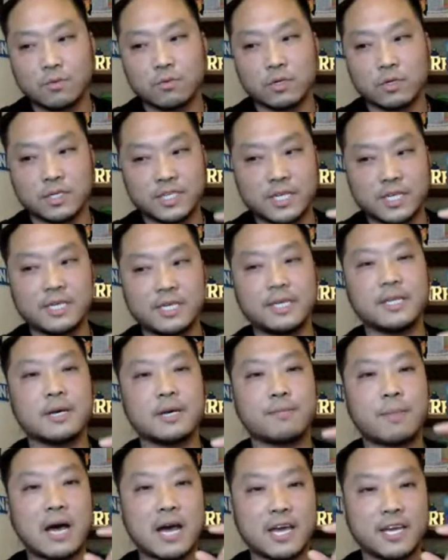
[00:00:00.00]
We're seeing
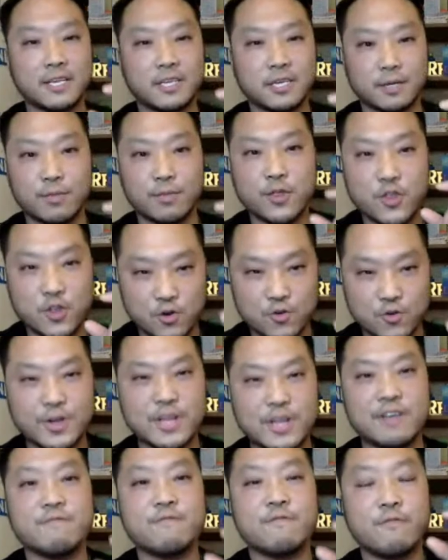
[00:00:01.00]
them hiked up
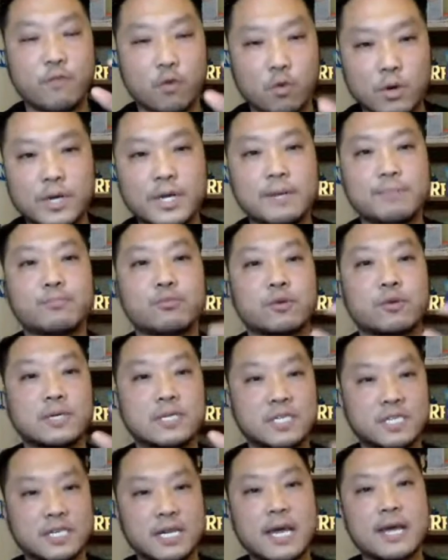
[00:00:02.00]
30,
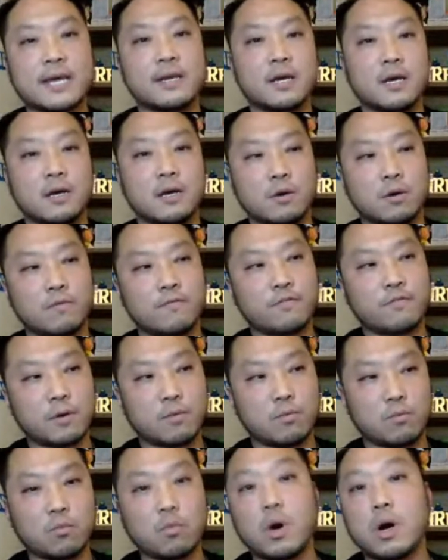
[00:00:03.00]
40%
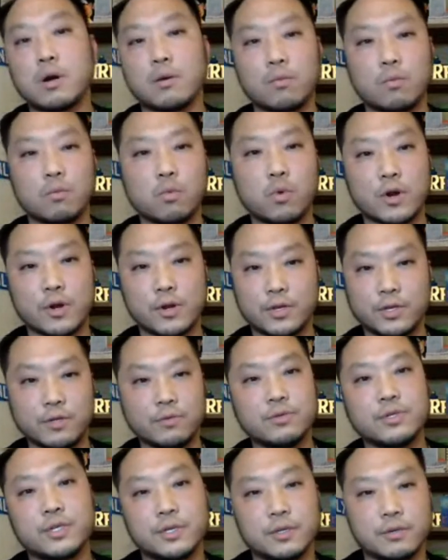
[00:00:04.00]
from what we're
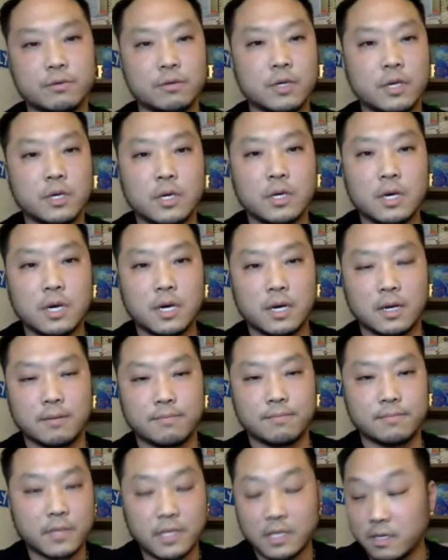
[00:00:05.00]
used to.
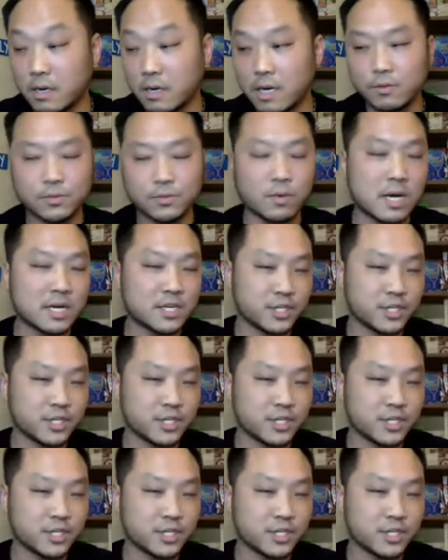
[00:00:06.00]
I was